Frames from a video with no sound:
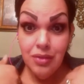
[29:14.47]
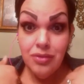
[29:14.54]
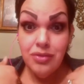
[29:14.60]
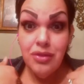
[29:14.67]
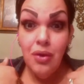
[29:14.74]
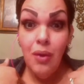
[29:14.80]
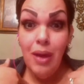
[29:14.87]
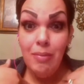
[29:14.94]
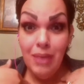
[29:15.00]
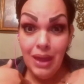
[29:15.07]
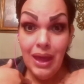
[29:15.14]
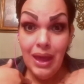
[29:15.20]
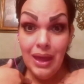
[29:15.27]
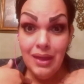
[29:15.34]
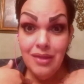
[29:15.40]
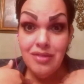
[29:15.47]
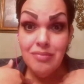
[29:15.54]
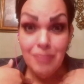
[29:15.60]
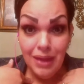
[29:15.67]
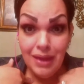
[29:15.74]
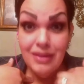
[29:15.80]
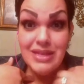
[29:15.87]
So at my highest,
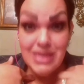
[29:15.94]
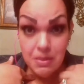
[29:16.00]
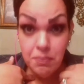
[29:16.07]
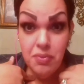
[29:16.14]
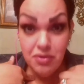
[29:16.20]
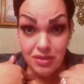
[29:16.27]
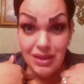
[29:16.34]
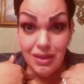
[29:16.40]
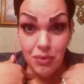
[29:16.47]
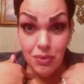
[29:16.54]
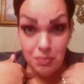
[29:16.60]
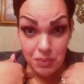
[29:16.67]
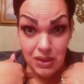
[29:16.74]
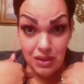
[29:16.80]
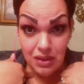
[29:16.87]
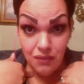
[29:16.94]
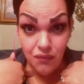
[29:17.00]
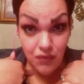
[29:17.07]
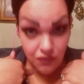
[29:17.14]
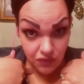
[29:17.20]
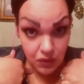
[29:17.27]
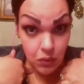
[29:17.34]
my 10% would be
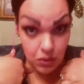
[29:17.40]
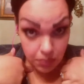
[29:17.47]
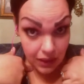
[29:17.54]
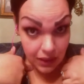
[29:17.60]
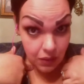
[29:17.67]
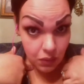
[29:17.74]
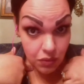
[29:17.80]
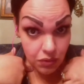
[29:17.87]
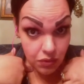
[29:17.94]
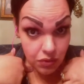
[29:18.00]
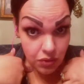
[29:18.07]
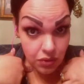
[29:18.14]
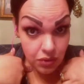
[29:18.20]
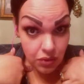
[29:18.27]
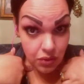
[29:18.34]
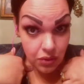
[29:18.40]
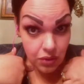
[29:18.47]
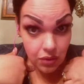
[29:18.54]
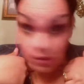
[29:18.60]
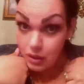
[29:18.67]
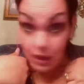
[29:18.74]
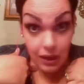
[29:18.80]
51 pounds,
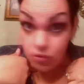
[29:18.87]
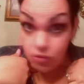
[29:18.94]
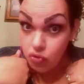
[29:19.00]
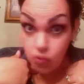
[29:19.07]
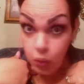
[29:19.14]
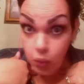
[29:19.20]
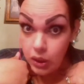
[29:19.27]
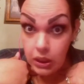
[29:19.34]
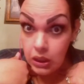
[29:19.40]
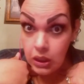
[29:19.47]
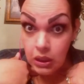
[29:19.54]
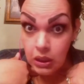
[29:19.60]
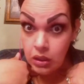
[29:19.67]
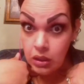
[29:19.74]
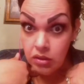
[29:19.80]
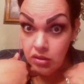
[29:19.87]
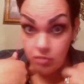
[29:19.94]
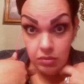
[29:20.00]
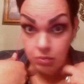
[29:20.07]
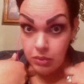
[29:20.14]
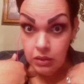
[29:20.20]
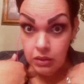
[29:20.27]
not
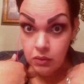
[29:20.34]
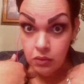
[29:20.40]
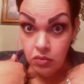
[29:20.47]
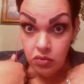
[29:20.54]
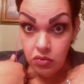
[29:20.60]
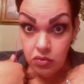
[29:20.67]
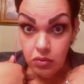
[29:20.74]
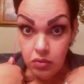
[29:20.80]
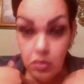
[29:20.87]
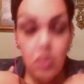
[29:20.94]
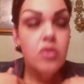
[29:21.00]
20-something pounds.